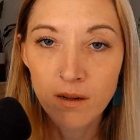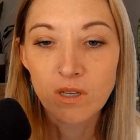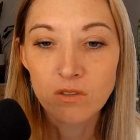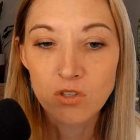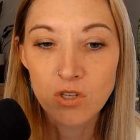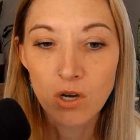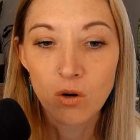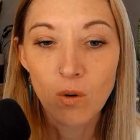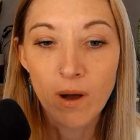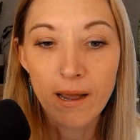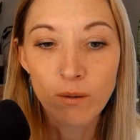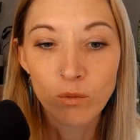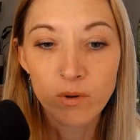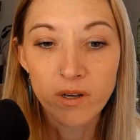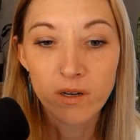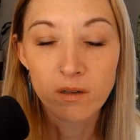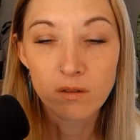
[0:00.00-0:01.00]
So I
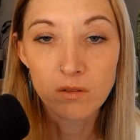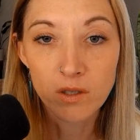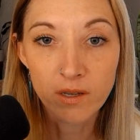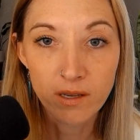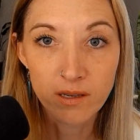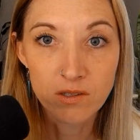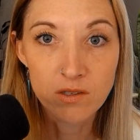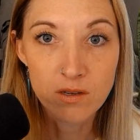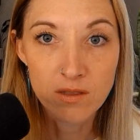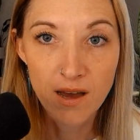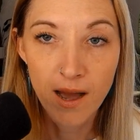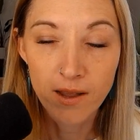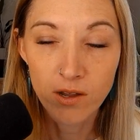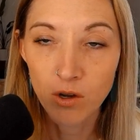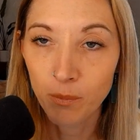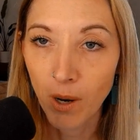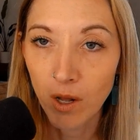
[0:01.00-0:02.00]
would look into
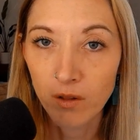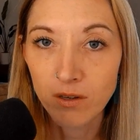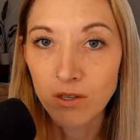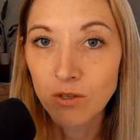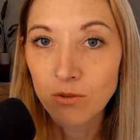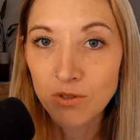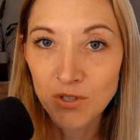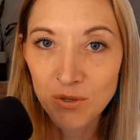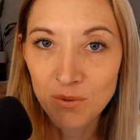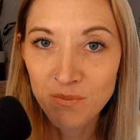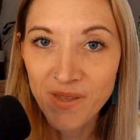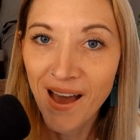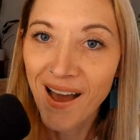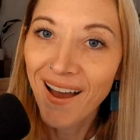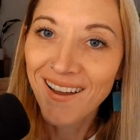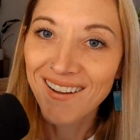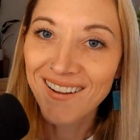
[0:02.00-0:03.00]
that. You could probably YouTube
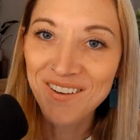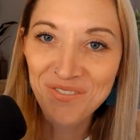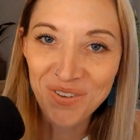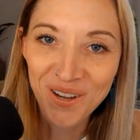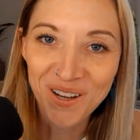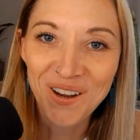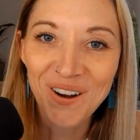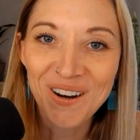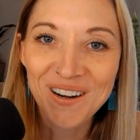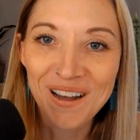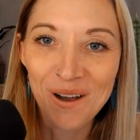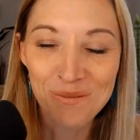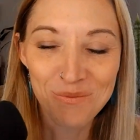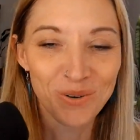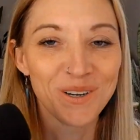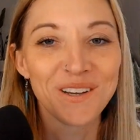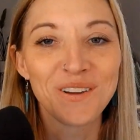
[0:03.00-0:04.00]
that and figure it
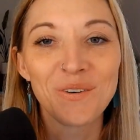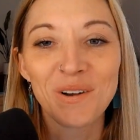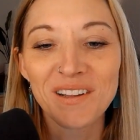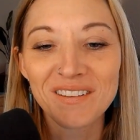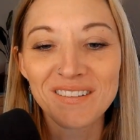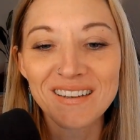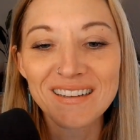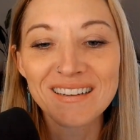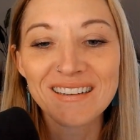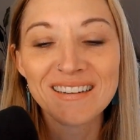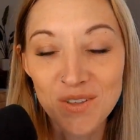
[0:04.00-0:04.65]
out pretty quickly.